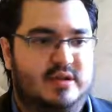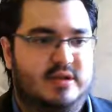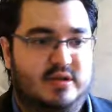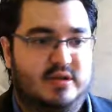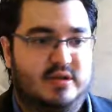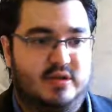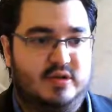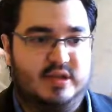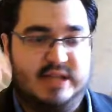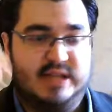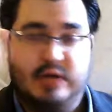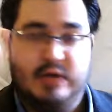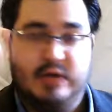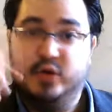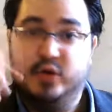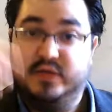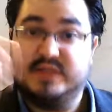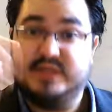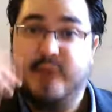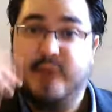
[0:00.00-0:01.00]
can
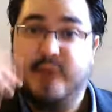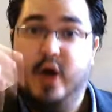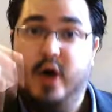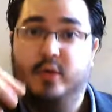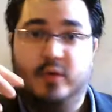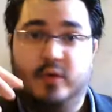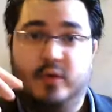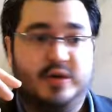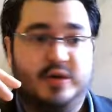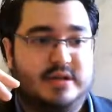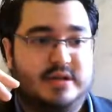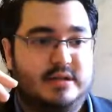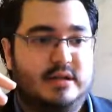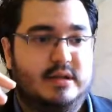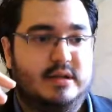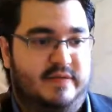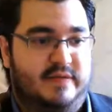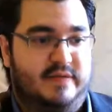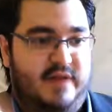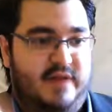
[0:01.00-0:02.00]
download this PowerPoint
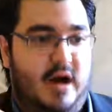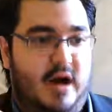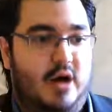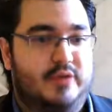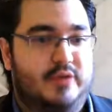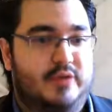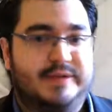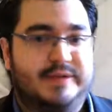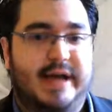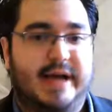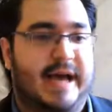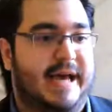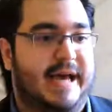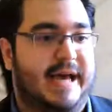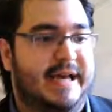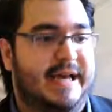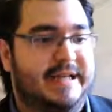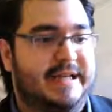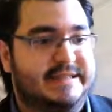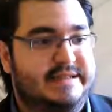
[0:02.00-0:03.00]
file,
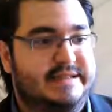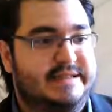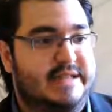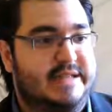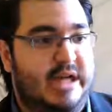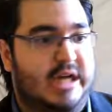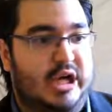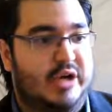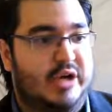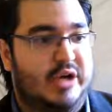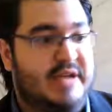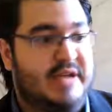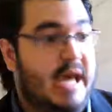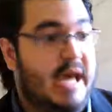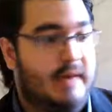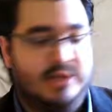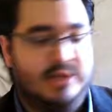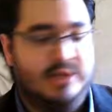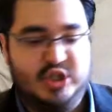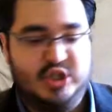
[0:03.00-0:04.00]
and
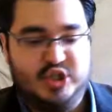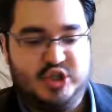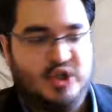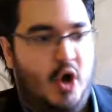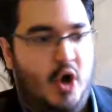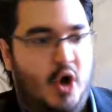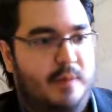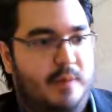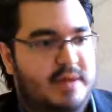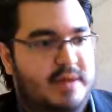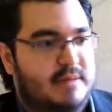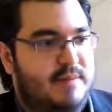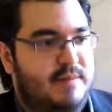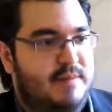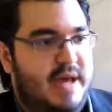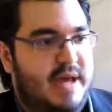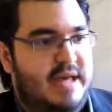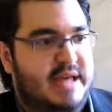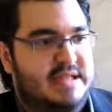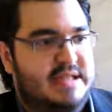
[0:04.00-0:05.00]
yeah, I mean, just copy and
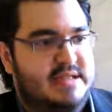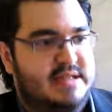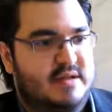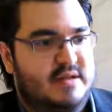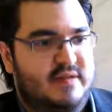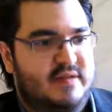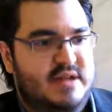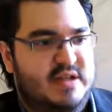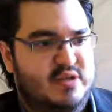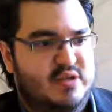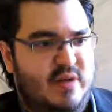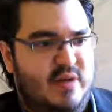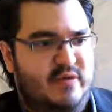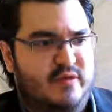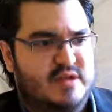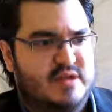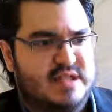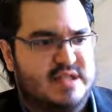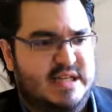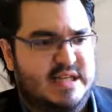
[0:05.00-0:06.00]
paste these
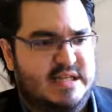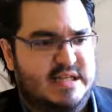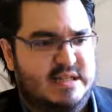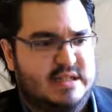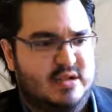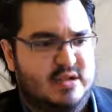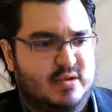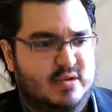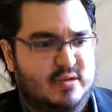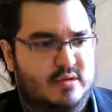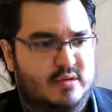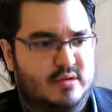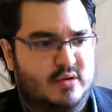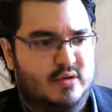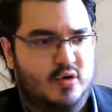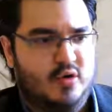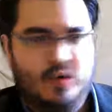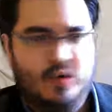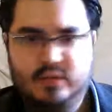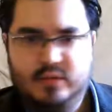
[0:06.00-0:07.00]
references into
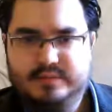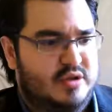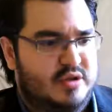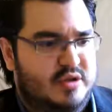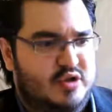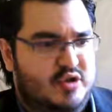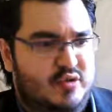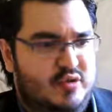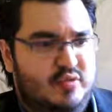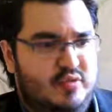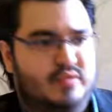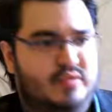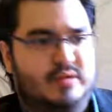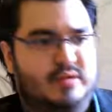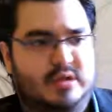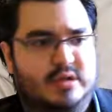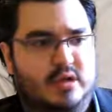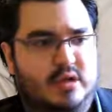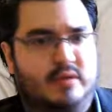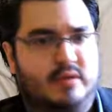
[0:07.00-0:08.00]
Google, to
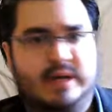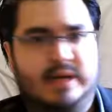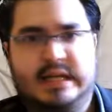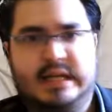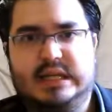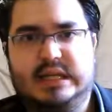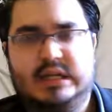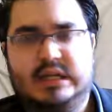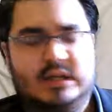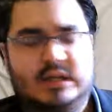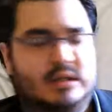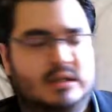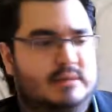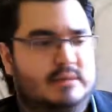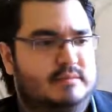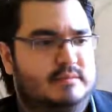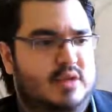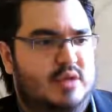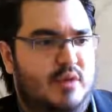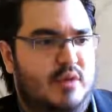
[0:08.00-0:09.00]
any
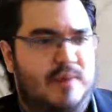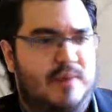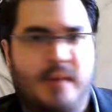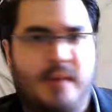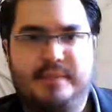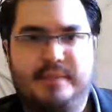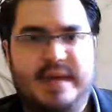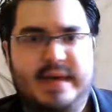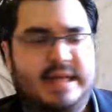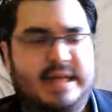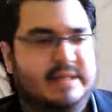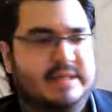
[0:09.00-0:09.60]
PubMed.